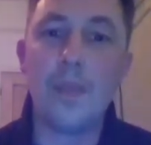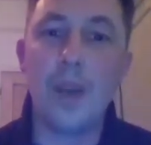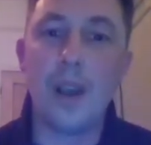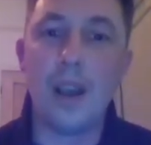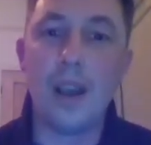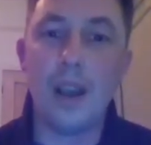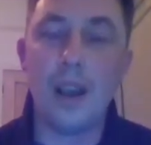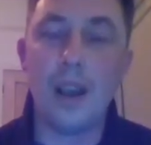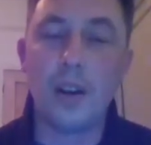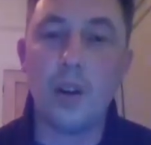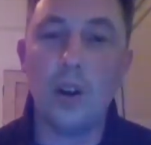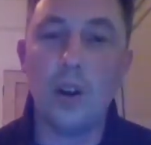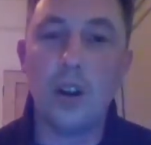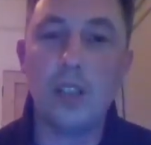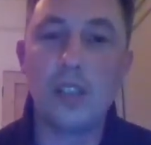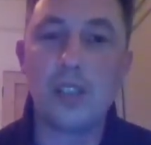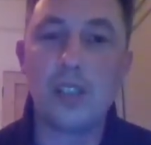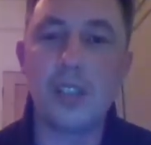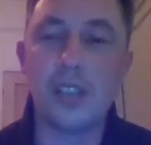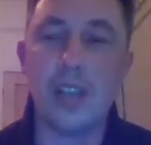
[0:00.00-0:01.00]

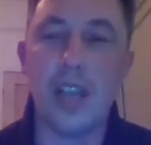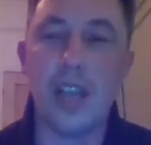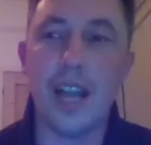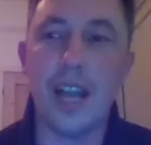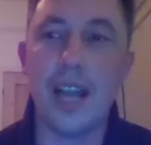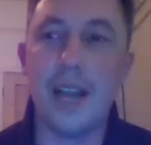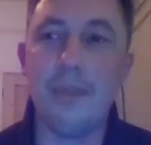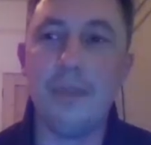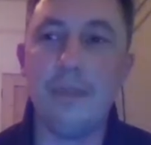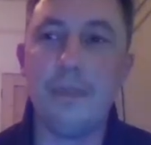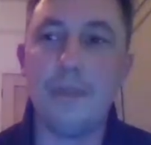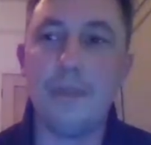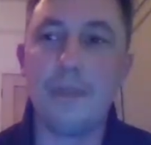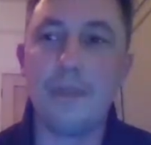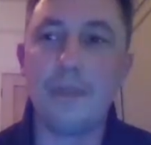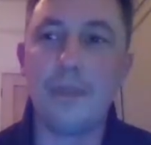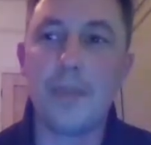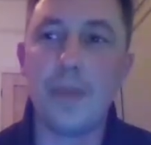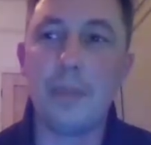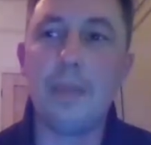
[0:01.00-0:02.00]
across
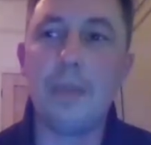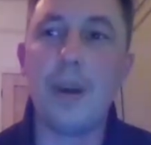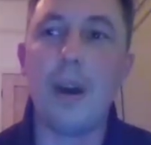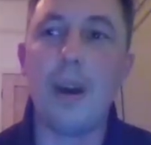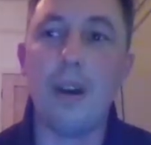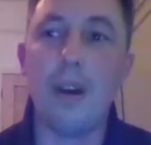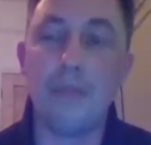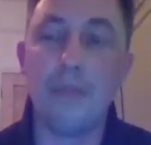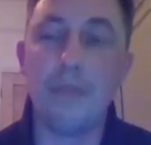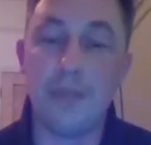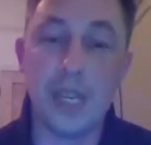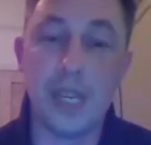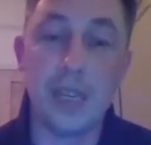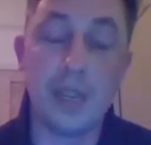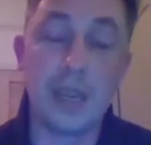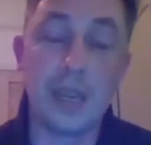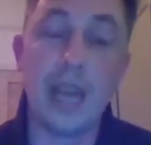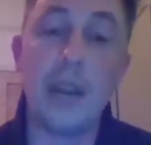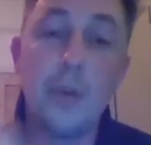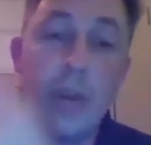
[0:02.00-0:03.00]
part of the
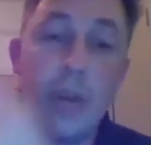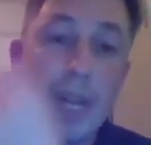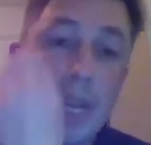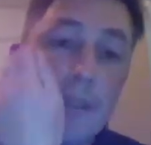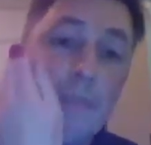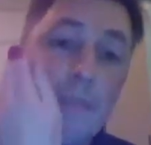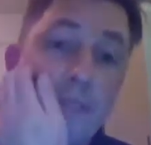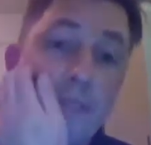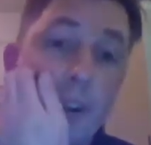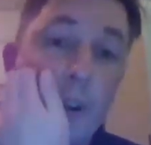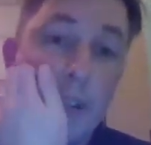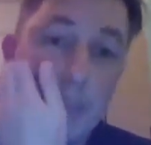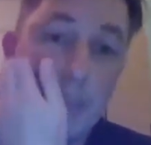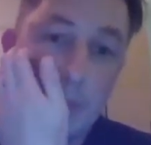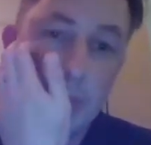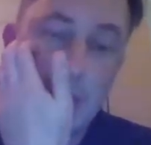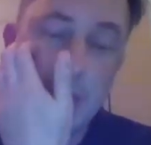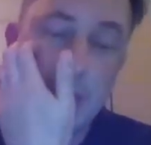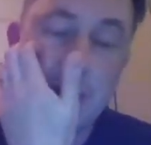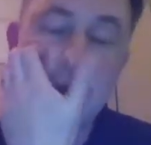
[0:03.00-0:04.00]
Galloway Forest,
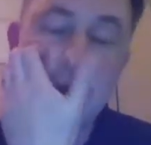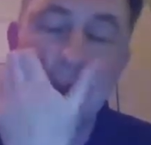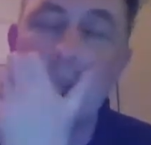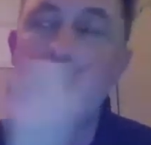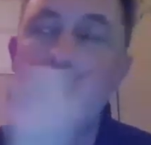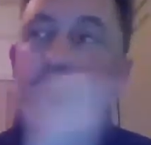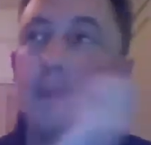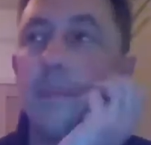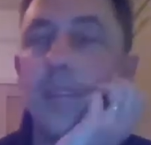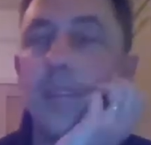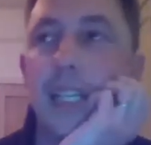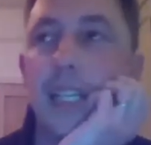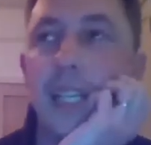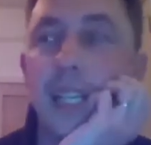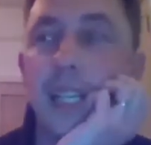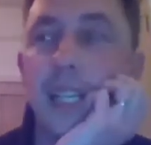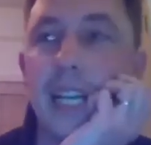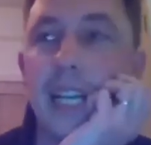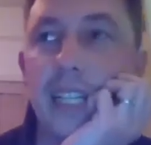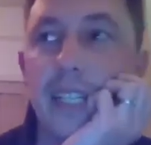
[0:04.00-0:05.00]
which is a
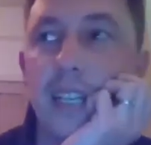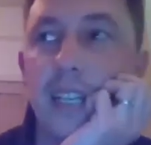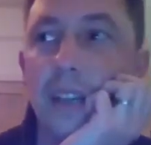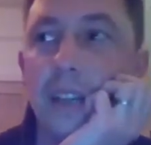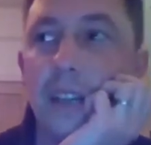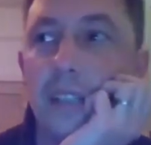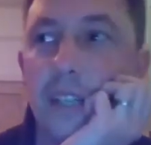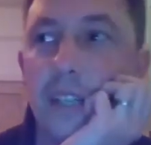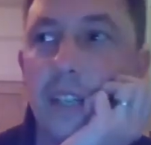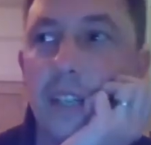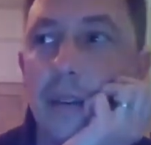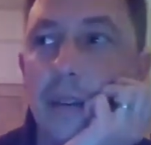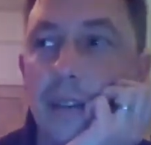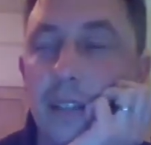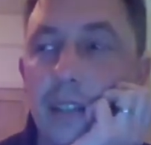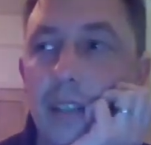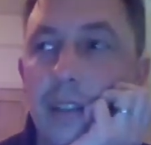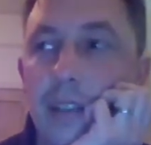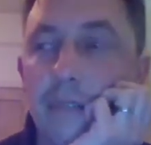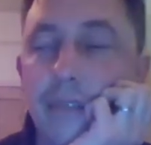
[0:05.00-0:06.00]
designated dark sky
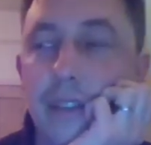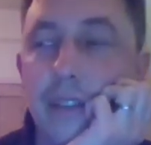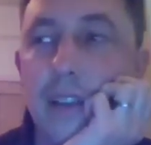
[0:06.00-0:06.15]
reserve.